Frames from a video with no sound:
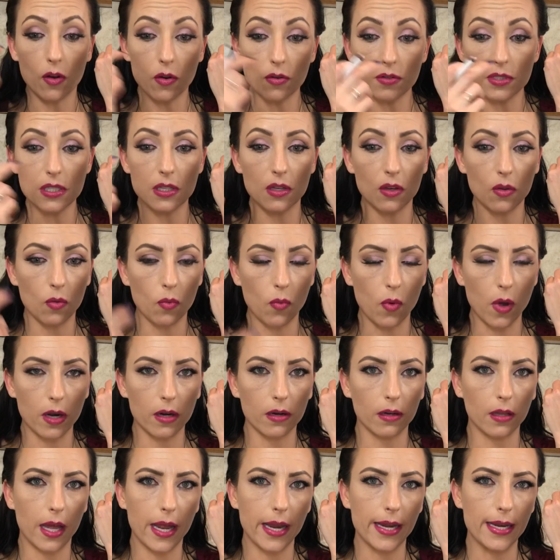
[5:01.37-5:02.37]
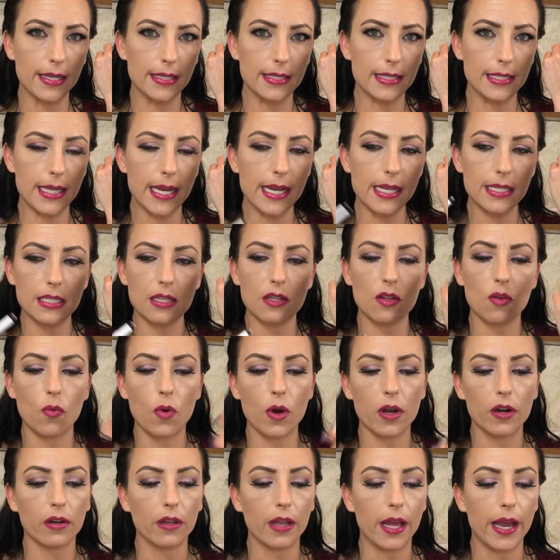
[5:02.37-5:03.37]
goes in the waterline. It stays in the
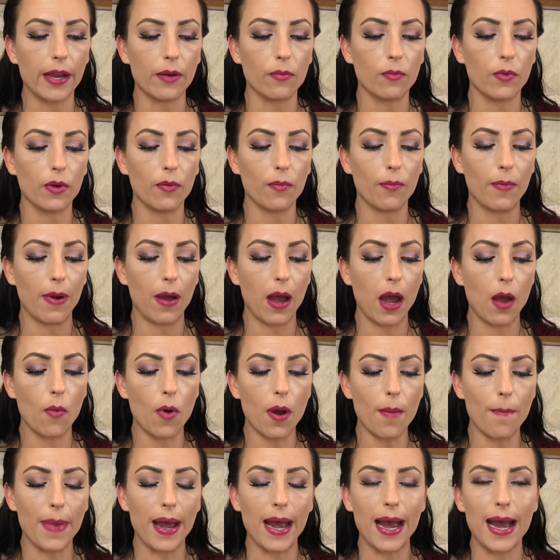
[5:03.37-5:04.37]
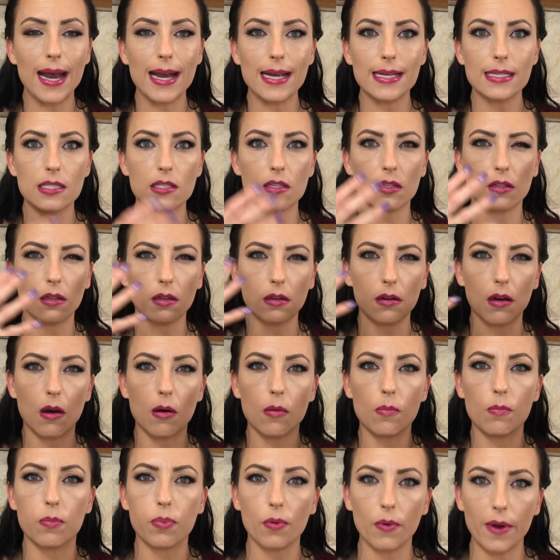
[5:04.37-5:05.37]
waterline. When I want my eyes to look
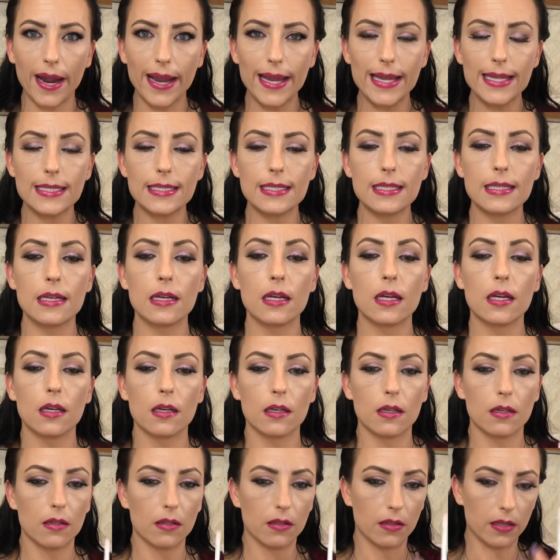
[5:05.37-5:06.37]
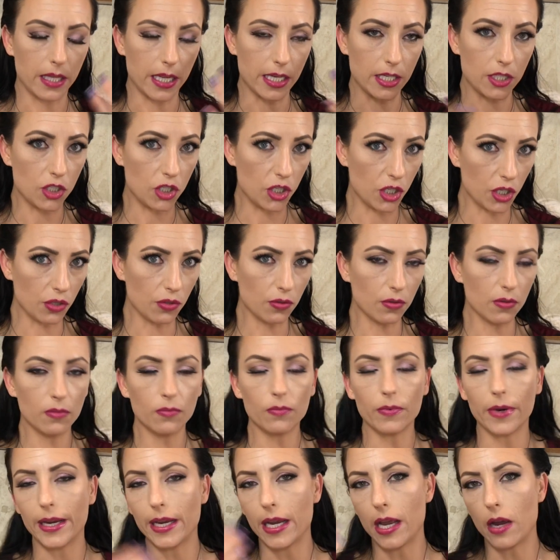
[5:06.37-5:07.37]
all bright, they
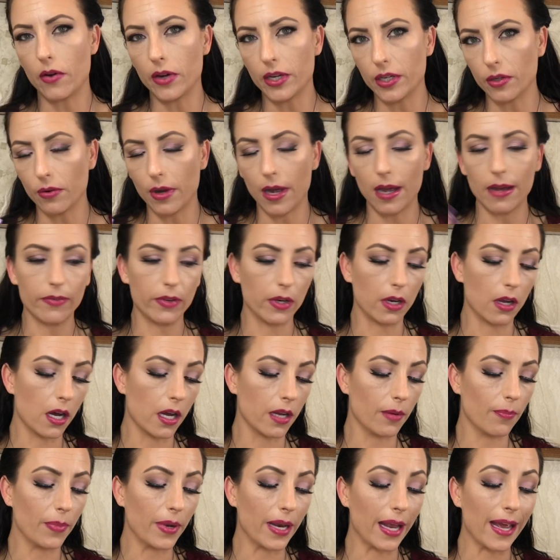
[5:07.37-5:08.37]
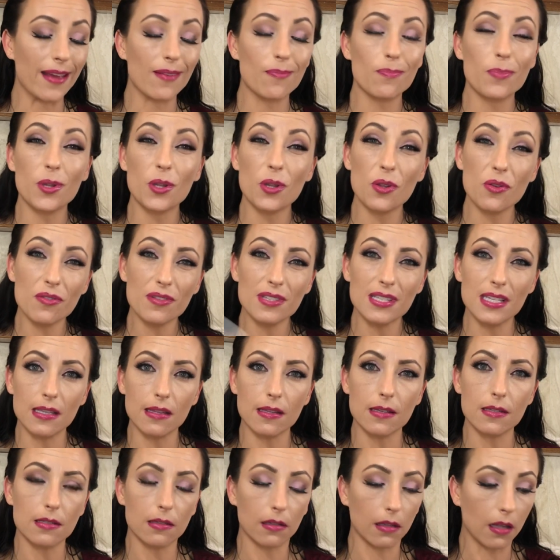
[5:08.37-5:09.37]
do. Right now I don't have it on, but I have been
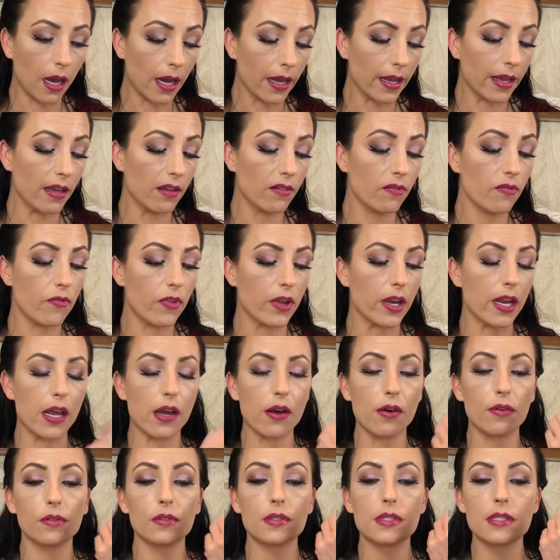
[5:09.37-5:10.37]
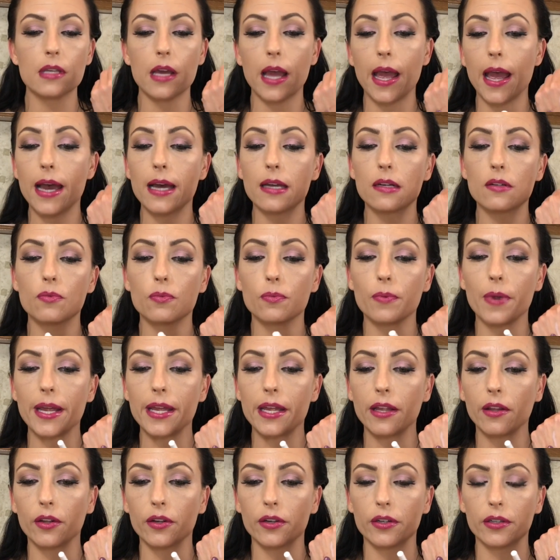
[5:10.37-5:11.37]
using this a lot in videos and
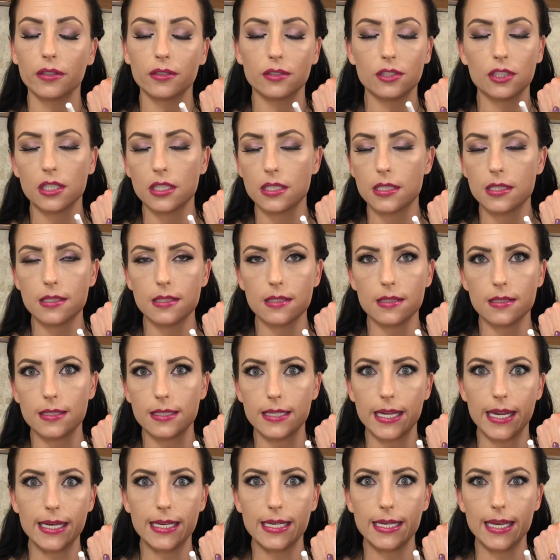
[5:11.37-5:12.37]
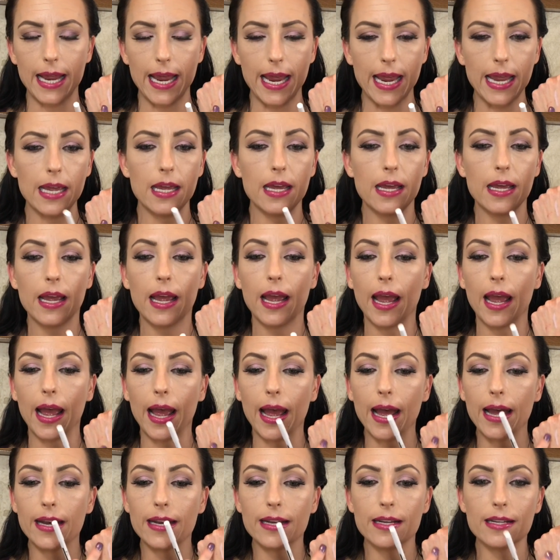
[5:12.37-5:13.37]
regular, just day to day,
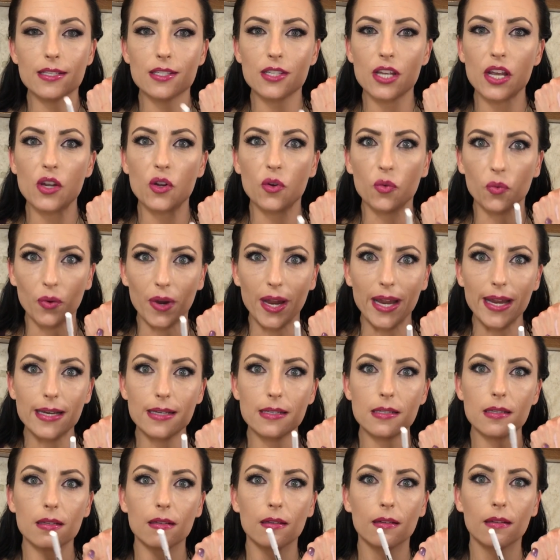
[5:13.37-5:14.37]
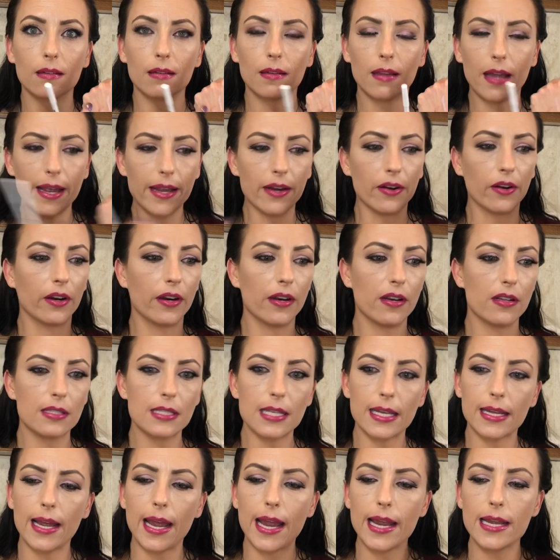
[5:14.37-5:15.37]
and it is a great liner.
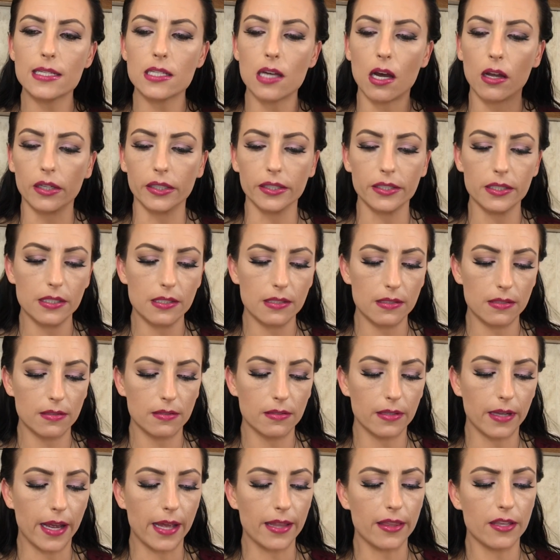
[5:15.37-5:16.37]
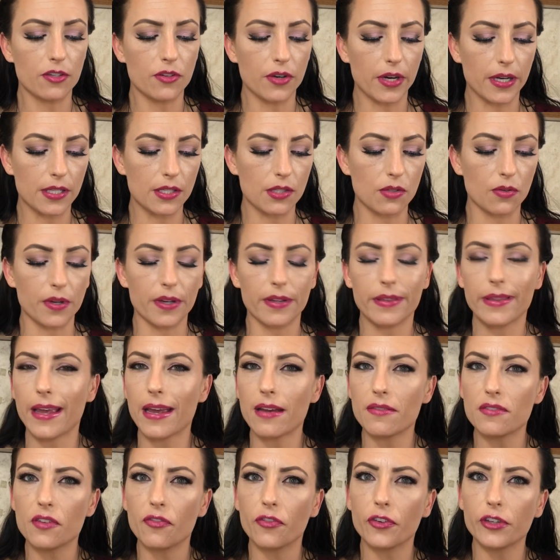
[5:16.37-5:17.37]
It's like $8 at the drugstore. They
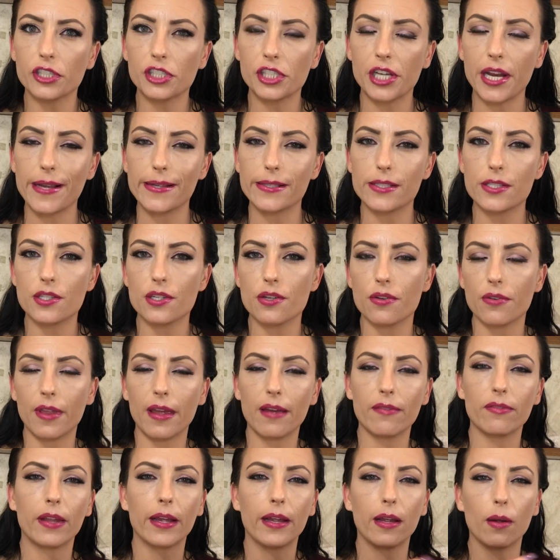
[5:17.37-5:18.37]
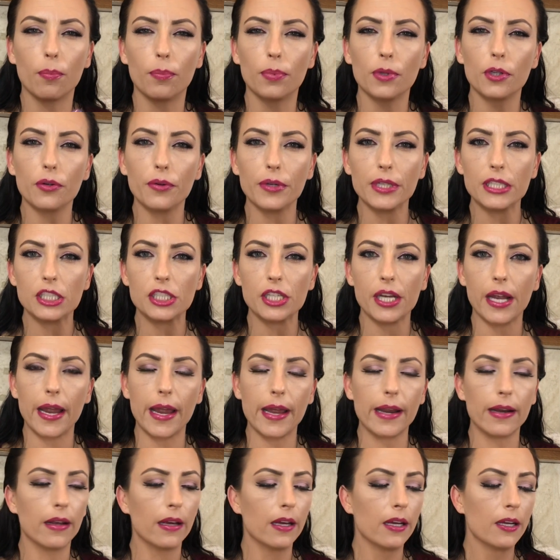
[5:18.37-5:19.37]
have different shades too. They have like a bluey
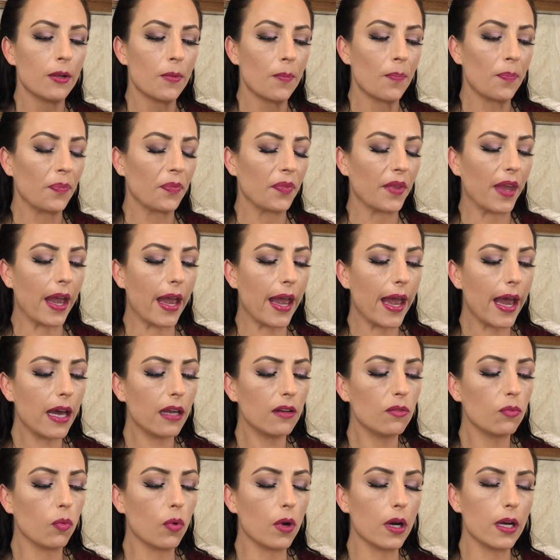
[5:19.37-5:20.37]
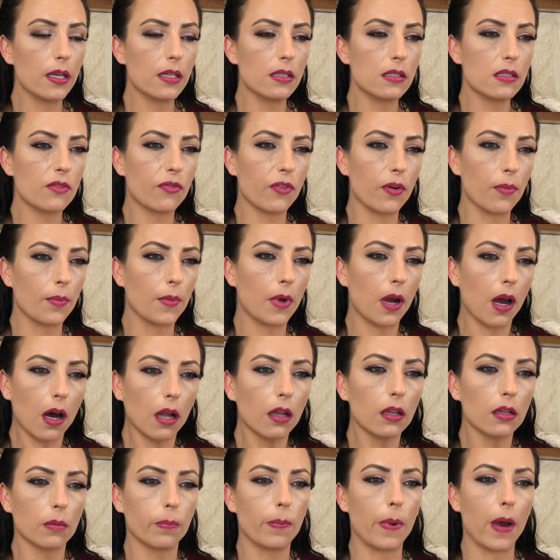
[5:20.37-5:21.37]
shade. I had ones from
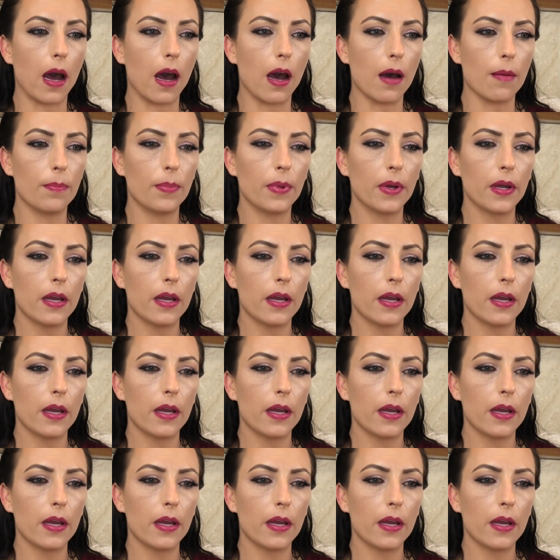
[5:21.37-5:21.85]
ColourPop